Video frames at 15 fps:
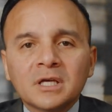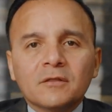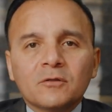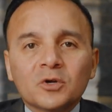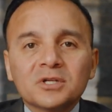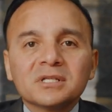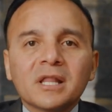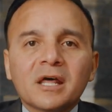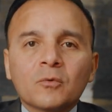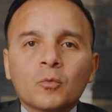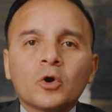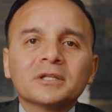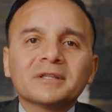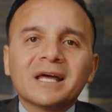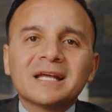There is a lot of
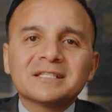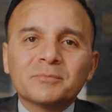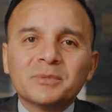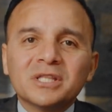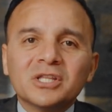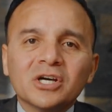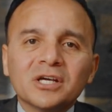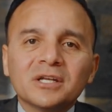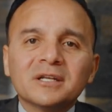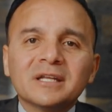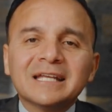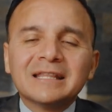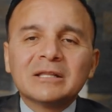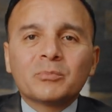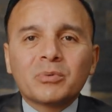work that has to be done
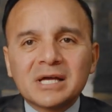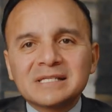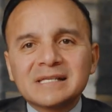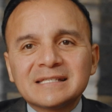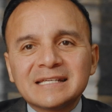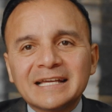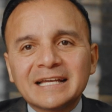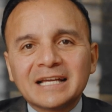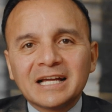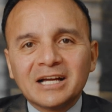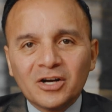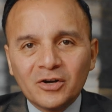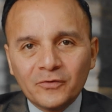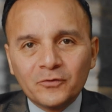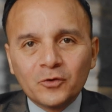in the processing
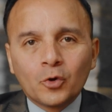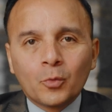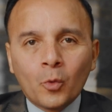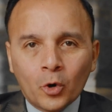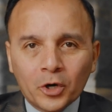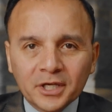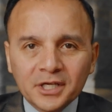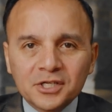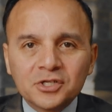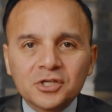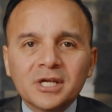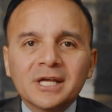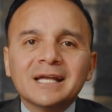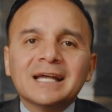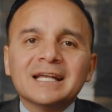of your mortgage,
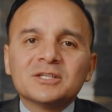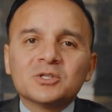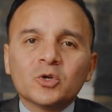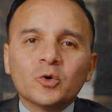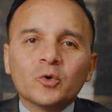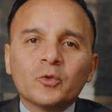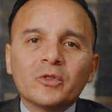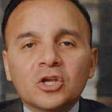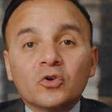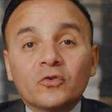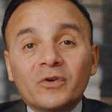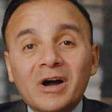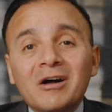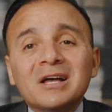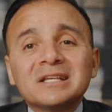and so your
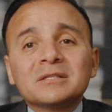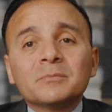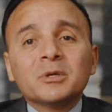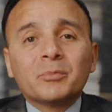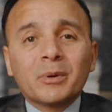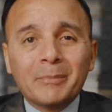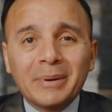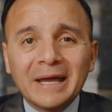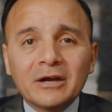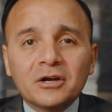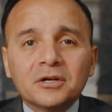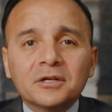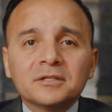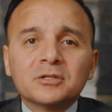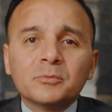file has to be
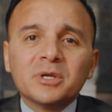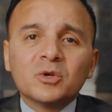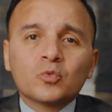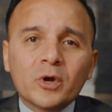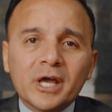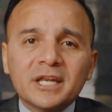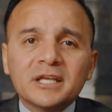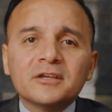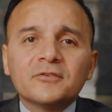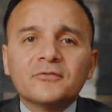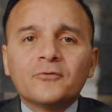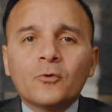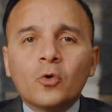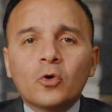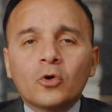prepared to be ready
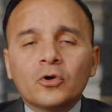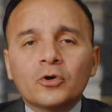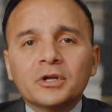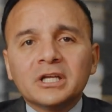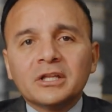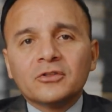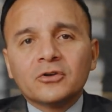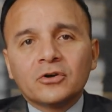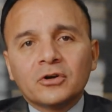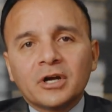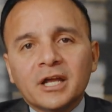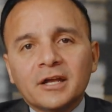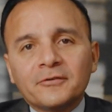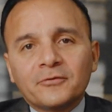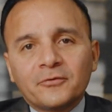for either
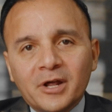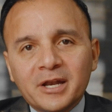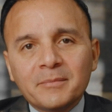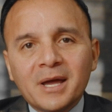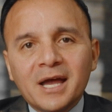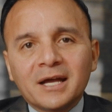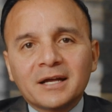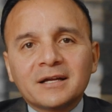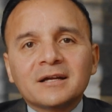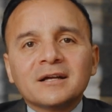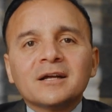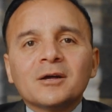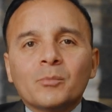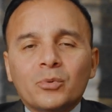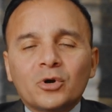a Freddie Mac
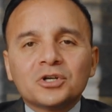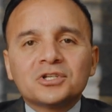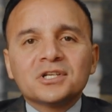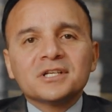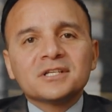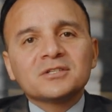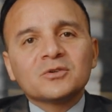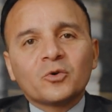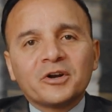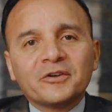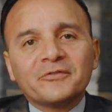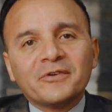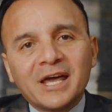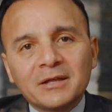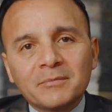purchase or a
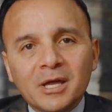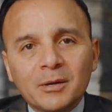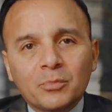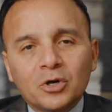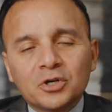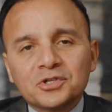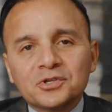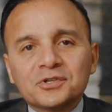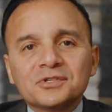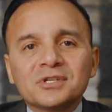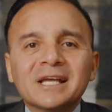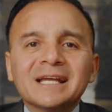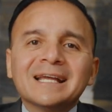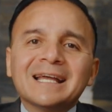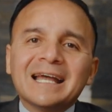Fannie Mae purchase,
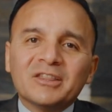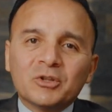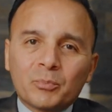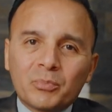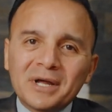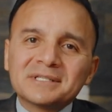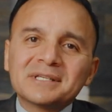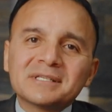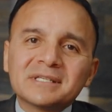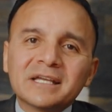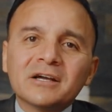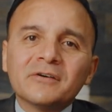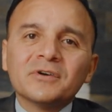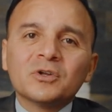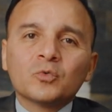and the
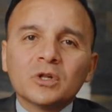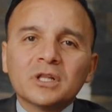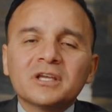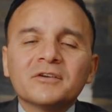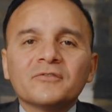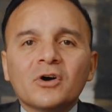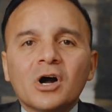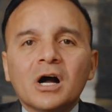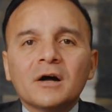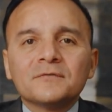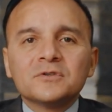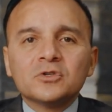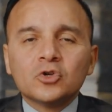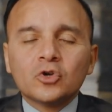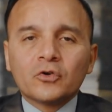processing of it really
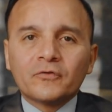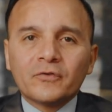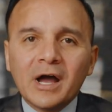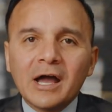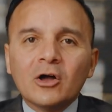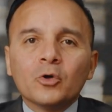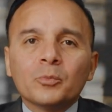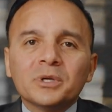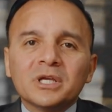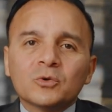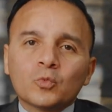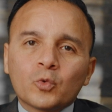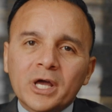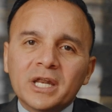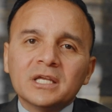involves your file
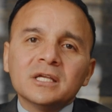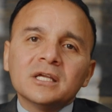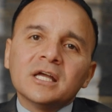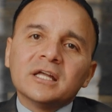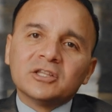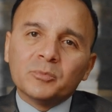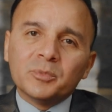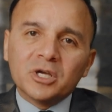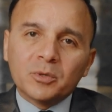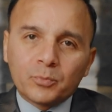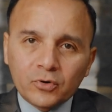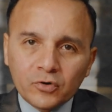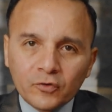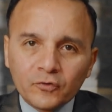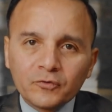being ready to be
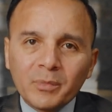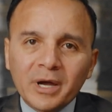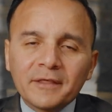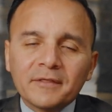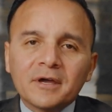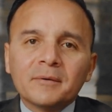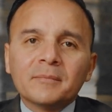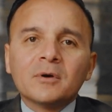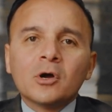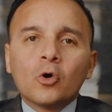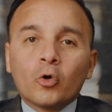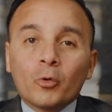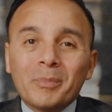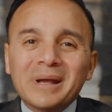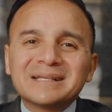approved by them
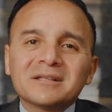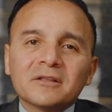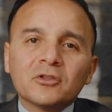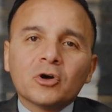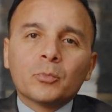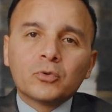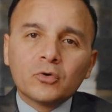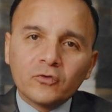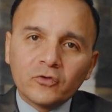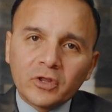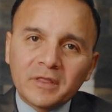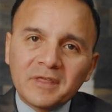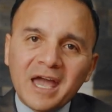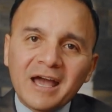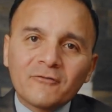or based on the approval
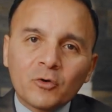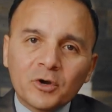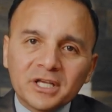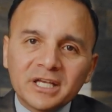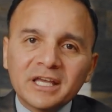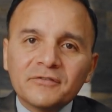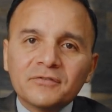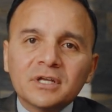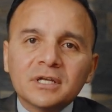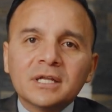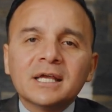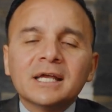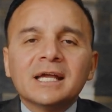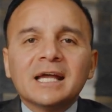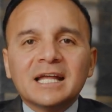that they have already given,
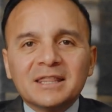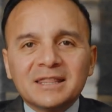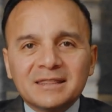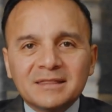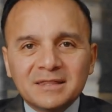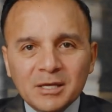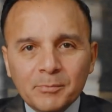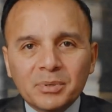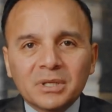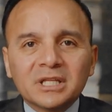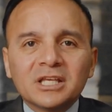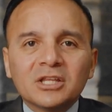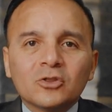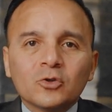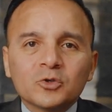and
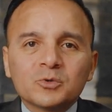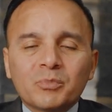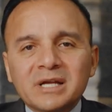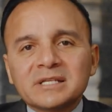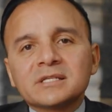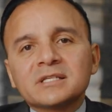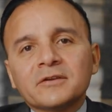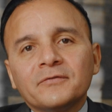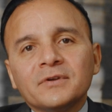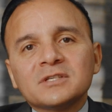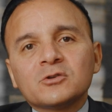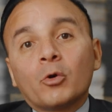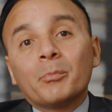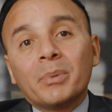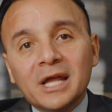typically those processing fees
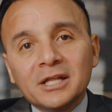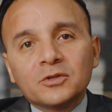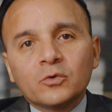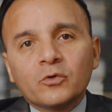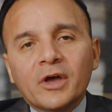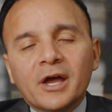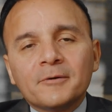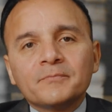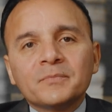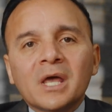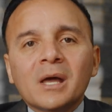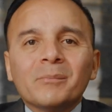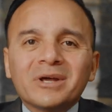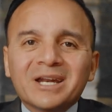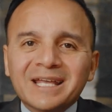are paid through that.
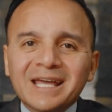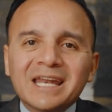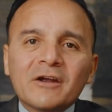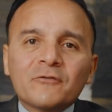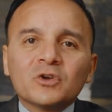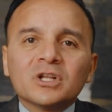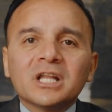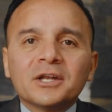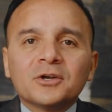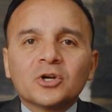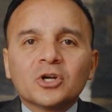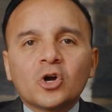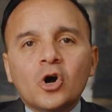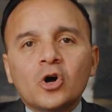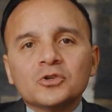But again, every lender
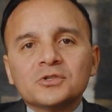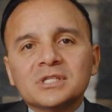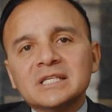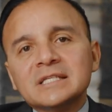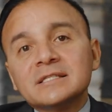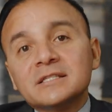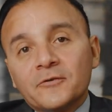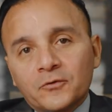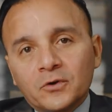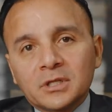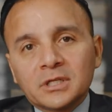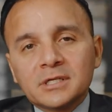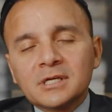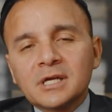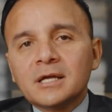calls these
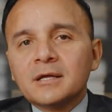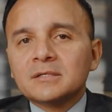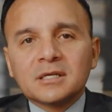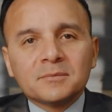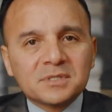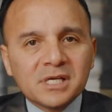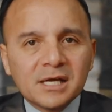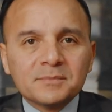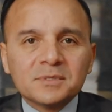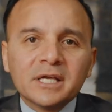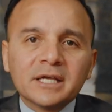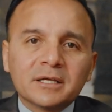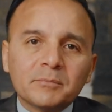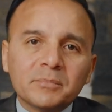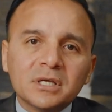differently. Sometimes
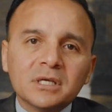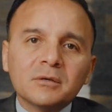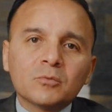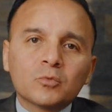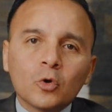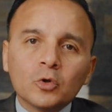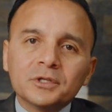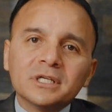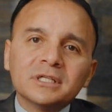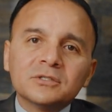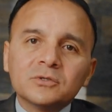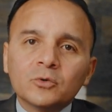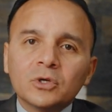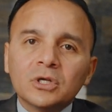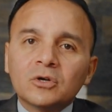it could be rolled
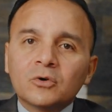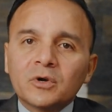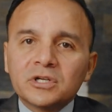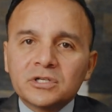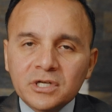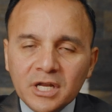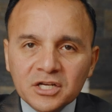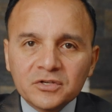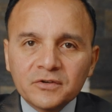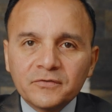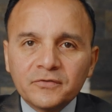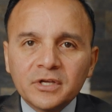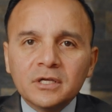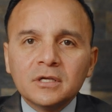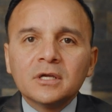into an origination
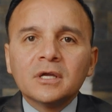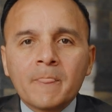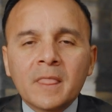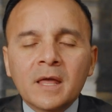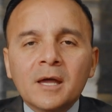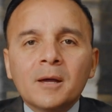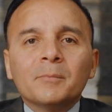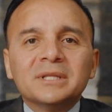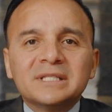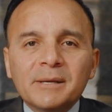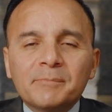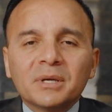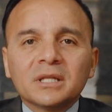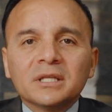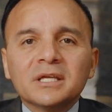fee, but
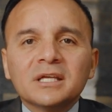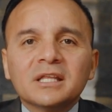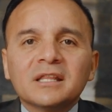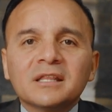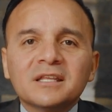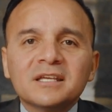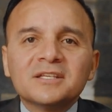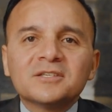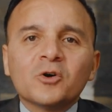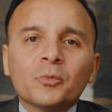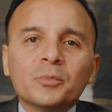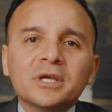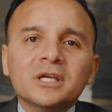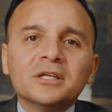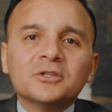typically these will
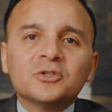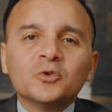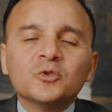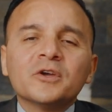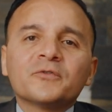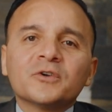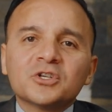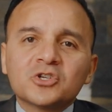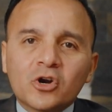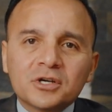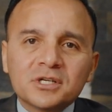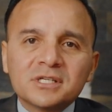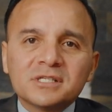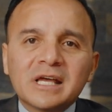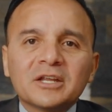be two different
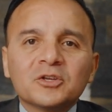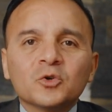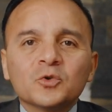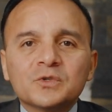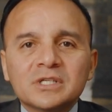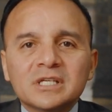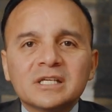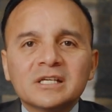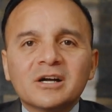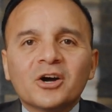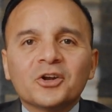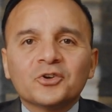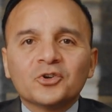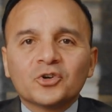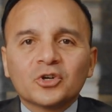charges that you'll see
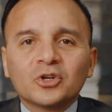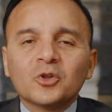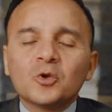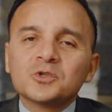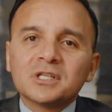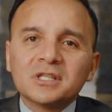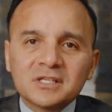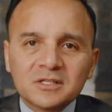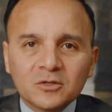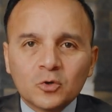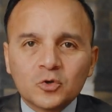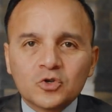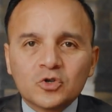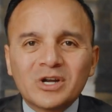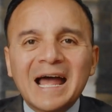on your closing
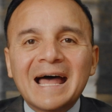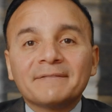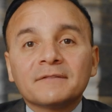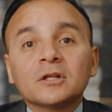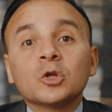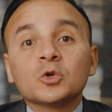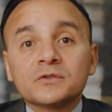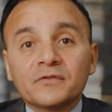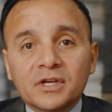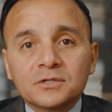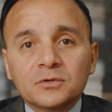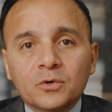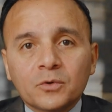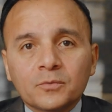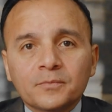disclosure at the close of
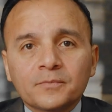escrow.